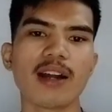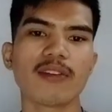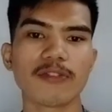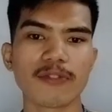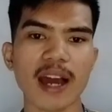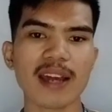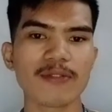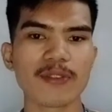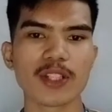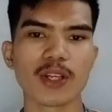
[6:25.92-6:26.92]
are
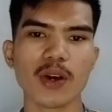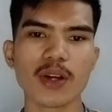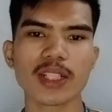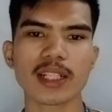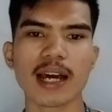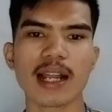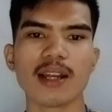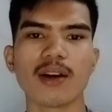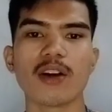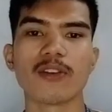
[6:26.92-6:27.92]
5
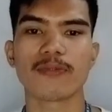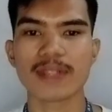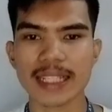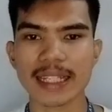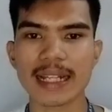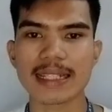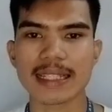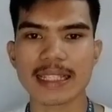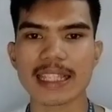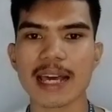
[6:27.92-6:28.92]
physiological or physical
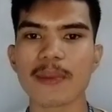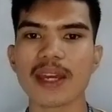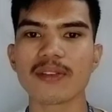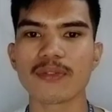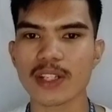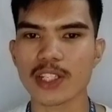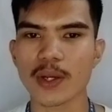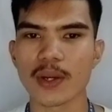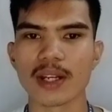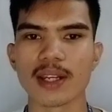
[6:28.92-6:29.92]
systems in
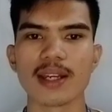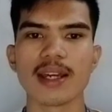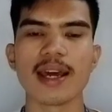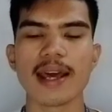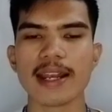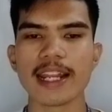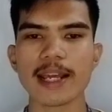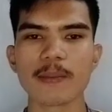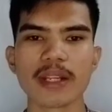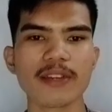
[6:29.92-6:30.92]
vision.
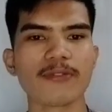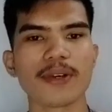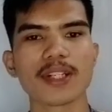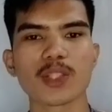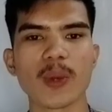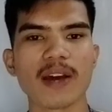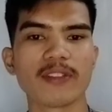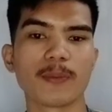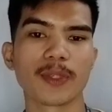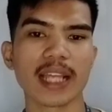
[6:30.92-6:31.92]
Namely, first we have
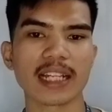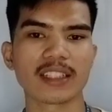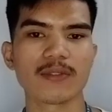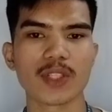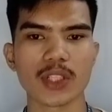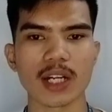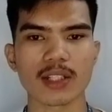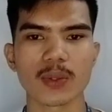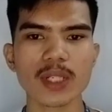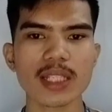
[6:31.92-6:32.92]
the protective
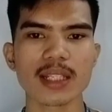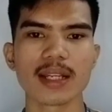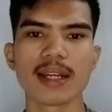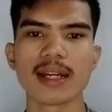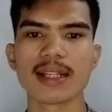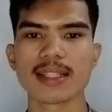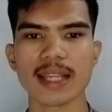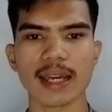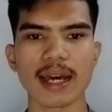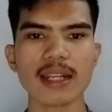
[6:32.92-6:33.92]
structures,
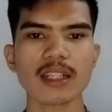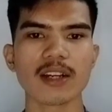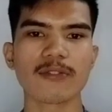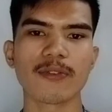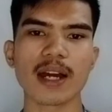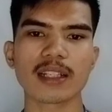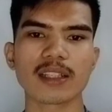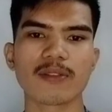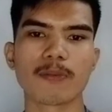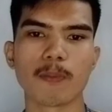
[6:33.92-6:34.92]
second the
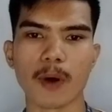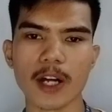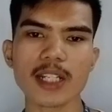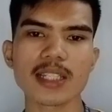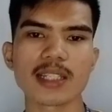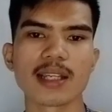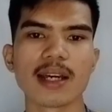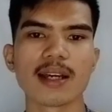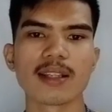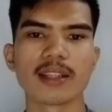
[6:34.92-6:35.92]
refractive parts,
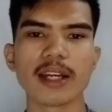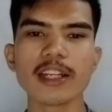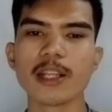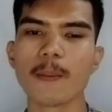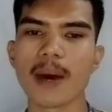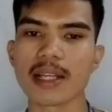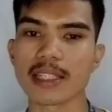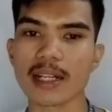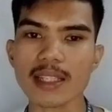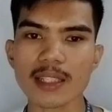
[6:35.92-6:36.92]
third the
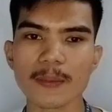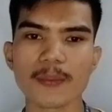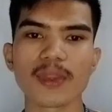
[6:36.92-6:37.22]
muscles,